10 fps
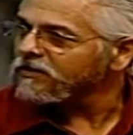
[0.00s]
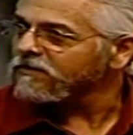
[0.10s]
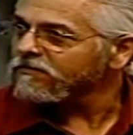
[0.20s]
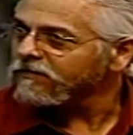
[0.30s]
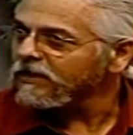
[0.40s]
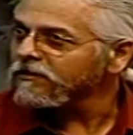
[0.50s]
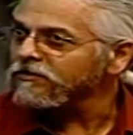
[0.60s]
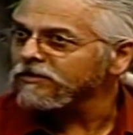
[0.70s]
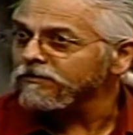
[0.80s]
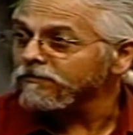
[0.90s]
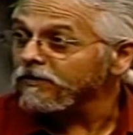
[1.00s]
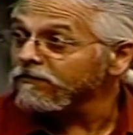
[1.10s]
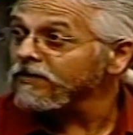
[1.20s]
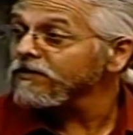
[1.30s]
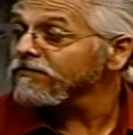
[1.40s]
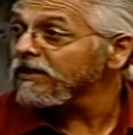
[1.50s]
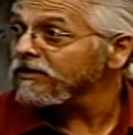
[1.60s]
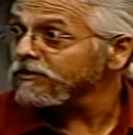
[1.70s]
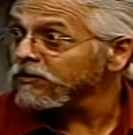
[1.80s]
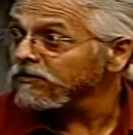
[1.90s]
and found some very
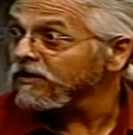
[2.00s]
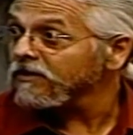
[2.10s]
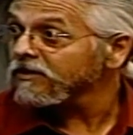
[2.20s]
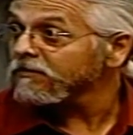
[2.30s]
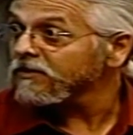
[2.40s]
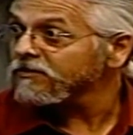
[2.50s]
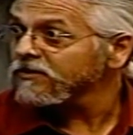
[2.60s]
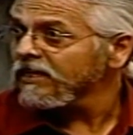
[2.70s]
valuable documents.